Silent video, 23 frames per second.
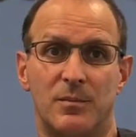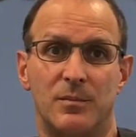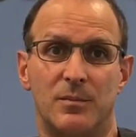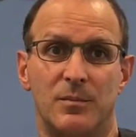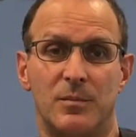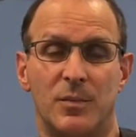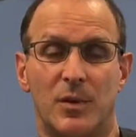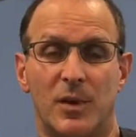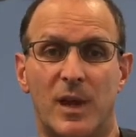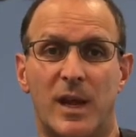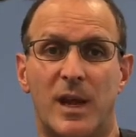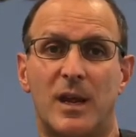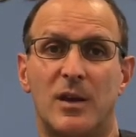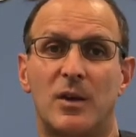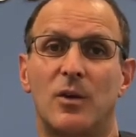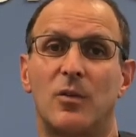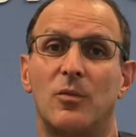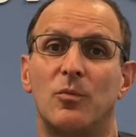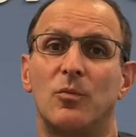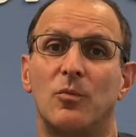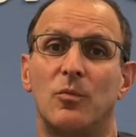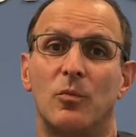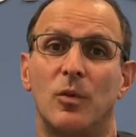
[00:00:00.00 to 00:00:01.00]
plan on
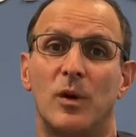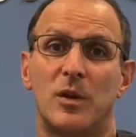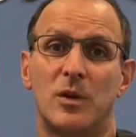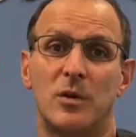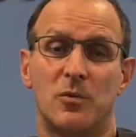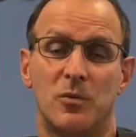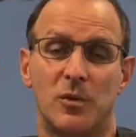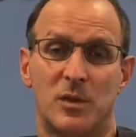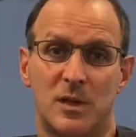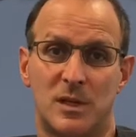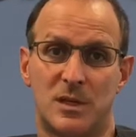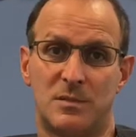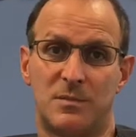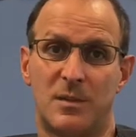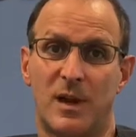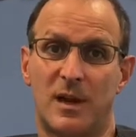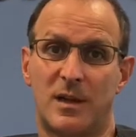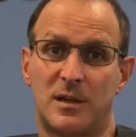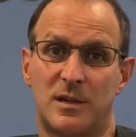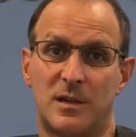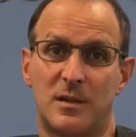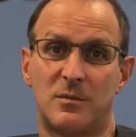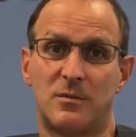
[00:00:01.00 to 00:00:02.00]
what you would expect and
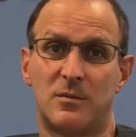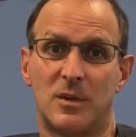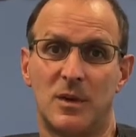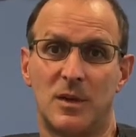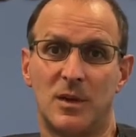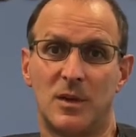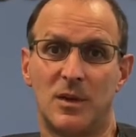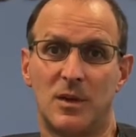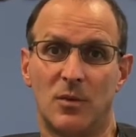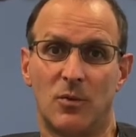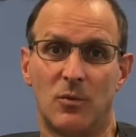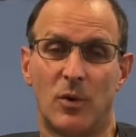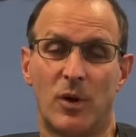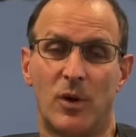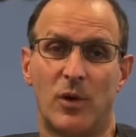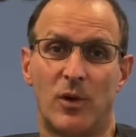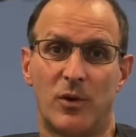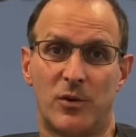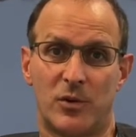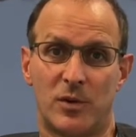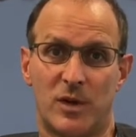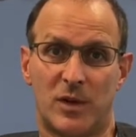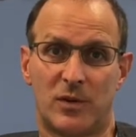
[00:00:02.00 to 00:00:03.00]
when all your
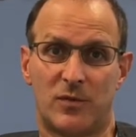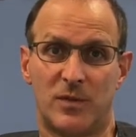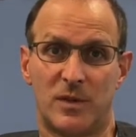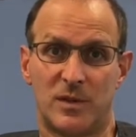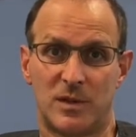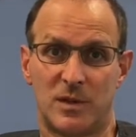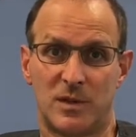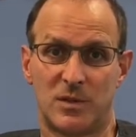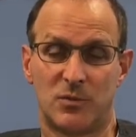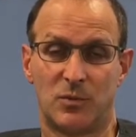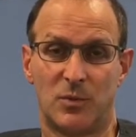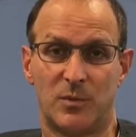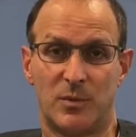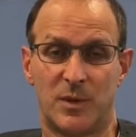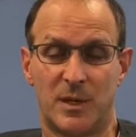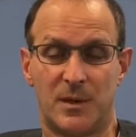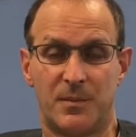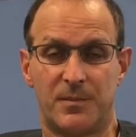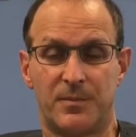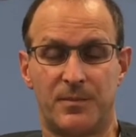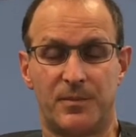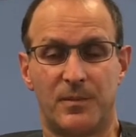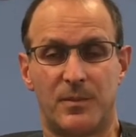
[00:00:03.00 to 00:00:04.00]
next visits will be.
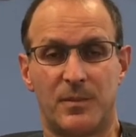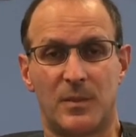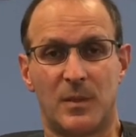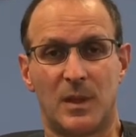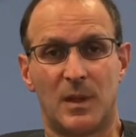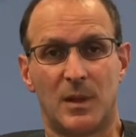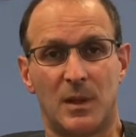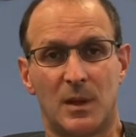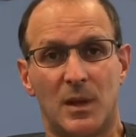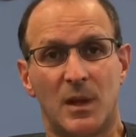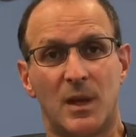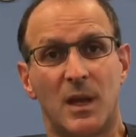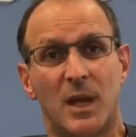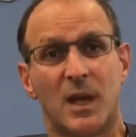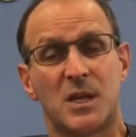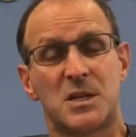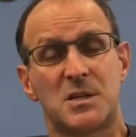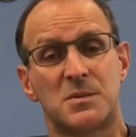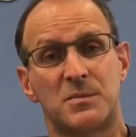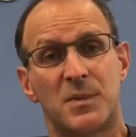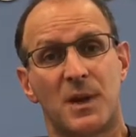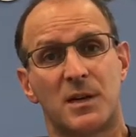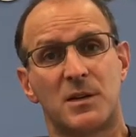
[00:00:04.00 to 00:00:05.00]

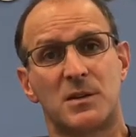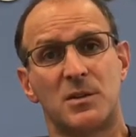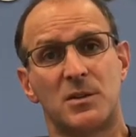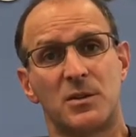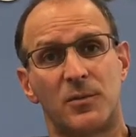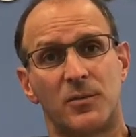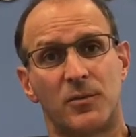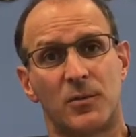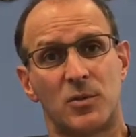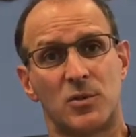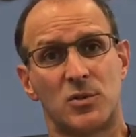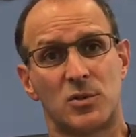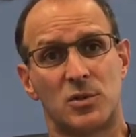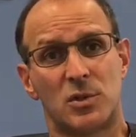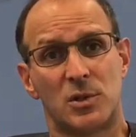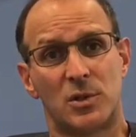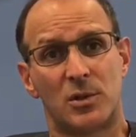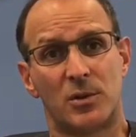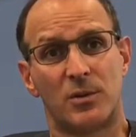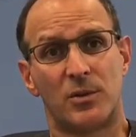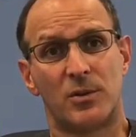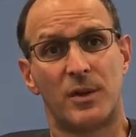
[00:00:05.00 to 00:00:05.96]
Expect in the first year that